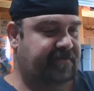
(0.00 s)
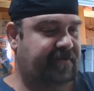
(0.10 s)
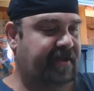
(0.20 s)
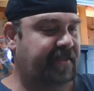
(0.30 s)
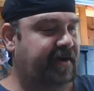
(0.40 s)

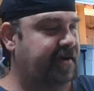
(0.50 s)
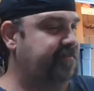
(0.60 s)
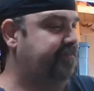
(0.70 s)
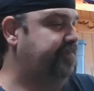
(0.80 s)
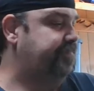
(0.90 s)
Well
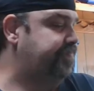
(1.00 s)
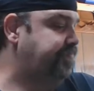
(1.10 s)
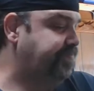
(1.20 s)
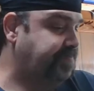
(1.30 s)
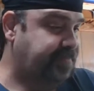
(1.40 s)
done.
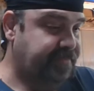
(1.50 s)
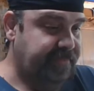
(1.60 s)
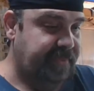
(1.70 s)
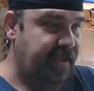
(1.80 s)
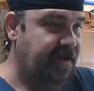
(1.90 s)

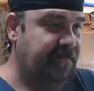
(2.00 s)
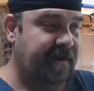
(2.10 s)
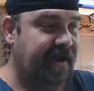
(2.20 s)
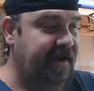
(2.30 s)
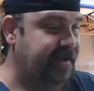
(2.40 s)

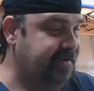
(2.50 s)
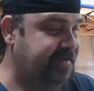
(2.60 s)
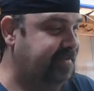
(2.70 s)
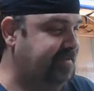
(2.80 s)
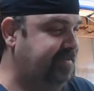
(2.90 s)
But
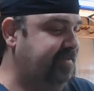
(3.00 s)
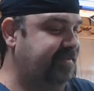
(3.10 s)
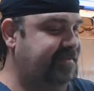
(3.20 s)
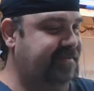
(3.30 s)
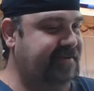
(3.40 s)

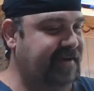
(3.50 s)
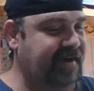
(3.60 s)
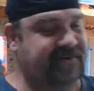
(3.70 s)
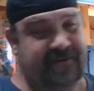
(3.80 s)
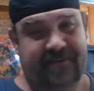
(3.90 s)

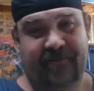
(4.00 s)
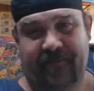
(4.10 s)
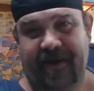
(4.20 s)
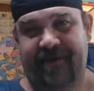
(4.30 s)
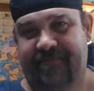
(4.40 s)
actually, the
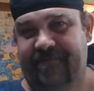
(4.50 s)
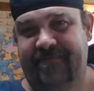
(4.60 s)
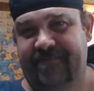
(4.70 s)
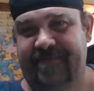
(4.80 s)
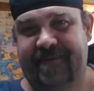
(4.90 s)
wife
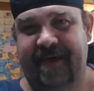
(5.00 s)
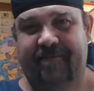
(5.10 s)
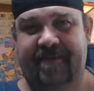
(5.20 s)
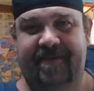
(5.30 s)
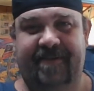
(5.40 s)

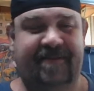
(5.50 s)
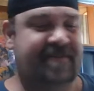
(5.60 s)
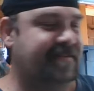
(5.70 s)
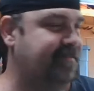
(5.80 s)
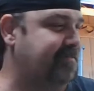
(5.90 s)
kept
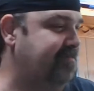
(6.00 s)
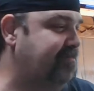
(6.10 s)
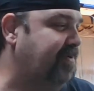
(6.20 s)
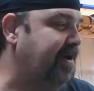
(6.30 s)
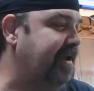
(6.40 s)

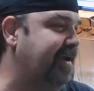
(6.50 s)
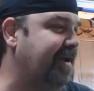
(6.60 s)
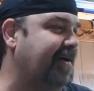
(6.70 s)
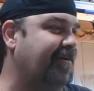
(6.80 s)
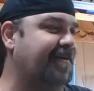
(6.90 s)
pointing it
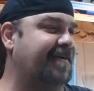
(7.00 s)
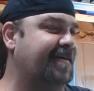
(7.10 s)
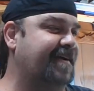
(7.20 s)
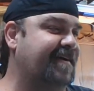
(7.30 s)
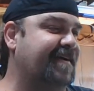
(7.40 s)
out,
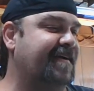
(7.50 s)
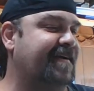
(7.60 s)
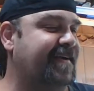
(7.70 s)
and then